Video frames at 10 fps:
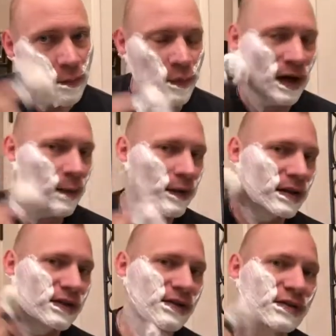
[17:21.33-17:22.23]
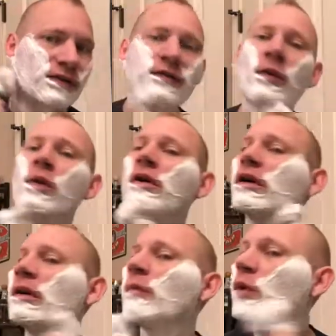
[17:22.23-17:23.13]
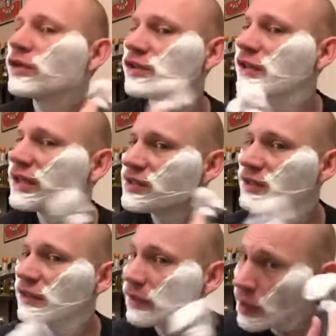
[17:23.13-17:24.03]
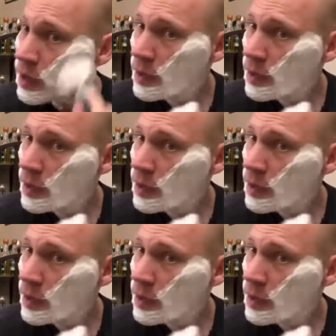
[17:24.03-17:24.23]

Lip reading: properties for moisturizing,